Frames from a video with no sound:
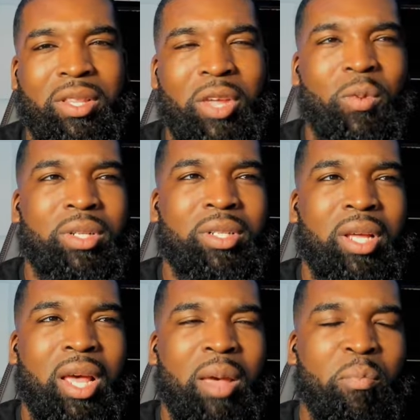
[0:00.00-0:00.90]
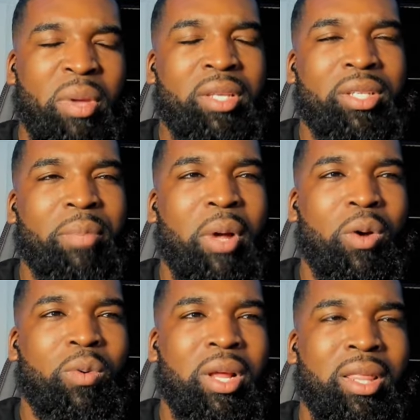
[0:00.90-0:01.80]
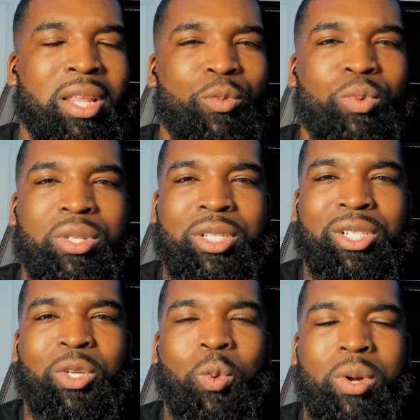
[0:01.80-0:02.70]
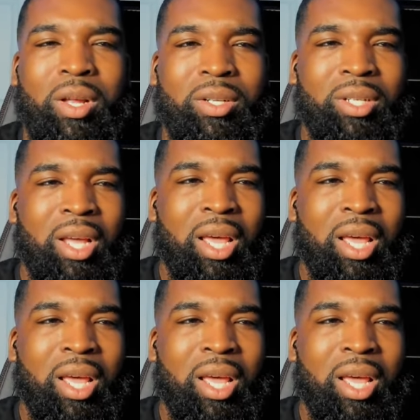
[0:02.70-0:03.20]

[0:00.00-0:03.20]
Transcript: It was B Simone and then it was someone else.